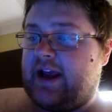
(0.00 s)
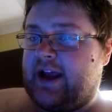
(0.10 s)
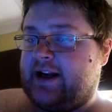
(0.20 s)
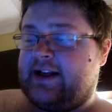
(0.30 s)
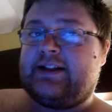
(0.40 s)

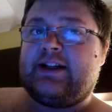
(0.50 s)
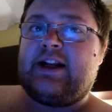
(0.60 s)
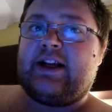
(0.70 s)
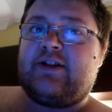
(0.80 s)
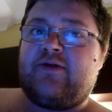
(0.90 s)
It
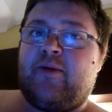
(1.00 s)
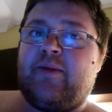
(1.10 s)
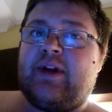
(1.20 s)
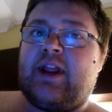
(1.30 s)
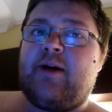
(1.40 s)
disconnects
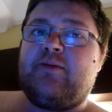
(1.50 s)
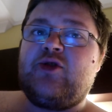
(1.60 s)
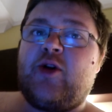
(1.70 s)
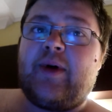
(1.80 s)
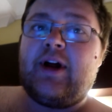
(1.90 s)
from my
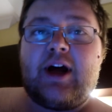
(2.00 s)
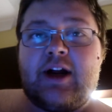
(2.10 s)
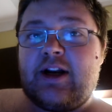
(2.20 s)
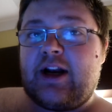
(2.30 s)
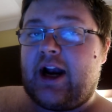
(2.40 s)
laptop, and
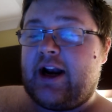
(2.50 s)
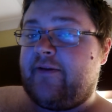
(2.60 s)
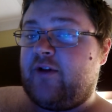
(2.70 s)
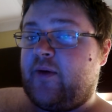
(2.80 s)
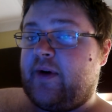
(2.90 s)
I
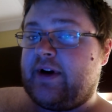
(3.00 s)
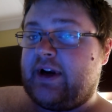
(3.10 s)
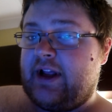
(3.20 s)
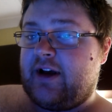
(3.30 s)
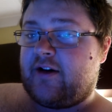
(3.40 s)
have no
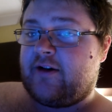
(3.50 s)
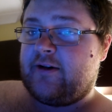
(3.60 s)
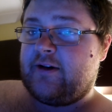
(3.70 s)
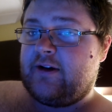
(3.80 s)
idea.